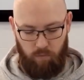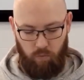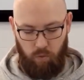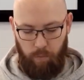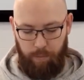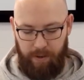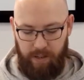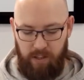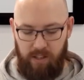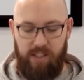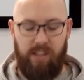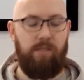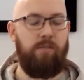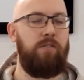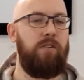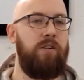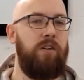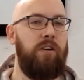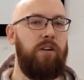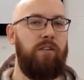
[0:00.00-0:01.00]
Well, because
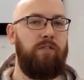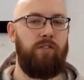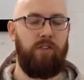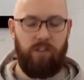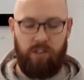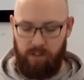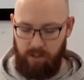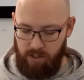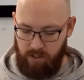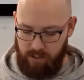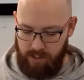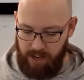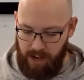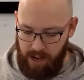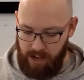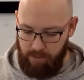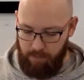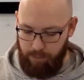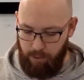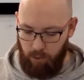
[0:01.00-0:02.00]
in verse
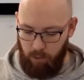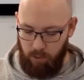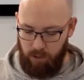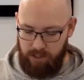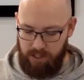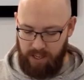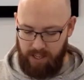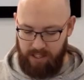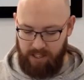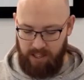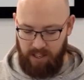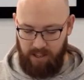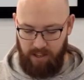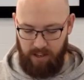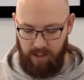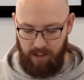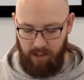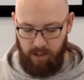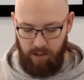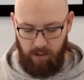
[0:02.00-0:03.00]
10, Paul says
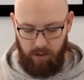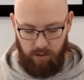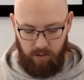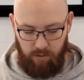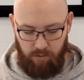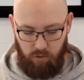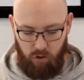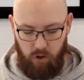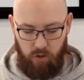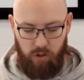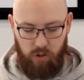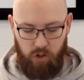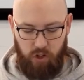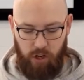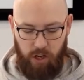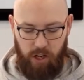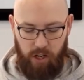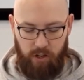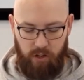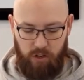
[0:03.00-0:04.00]
that through the
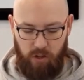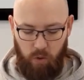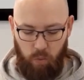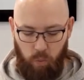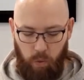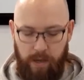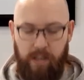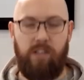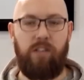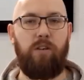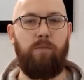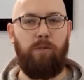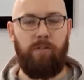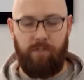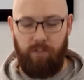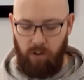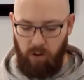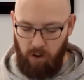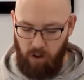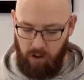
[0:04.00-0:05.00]
church, the wisdom
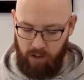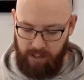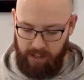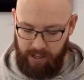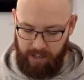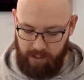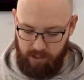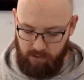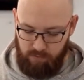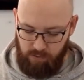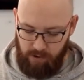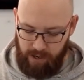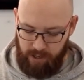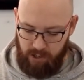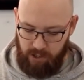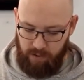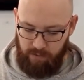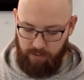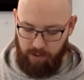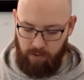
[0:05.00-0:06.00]
of God in its
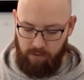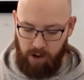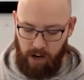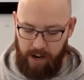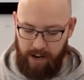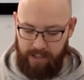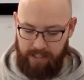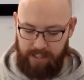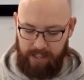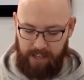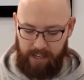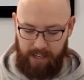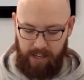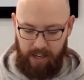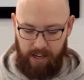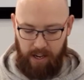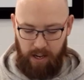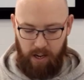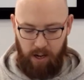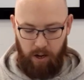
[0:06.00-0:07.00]
rich variety
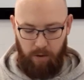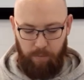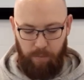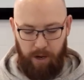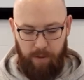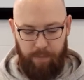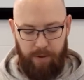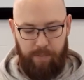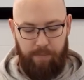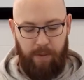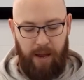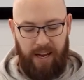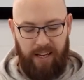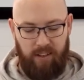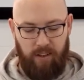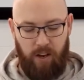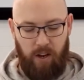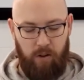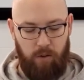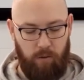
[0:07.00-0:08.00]
might be
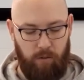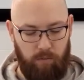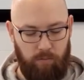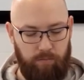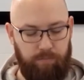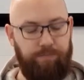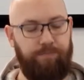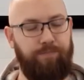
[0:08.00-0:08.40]
made known.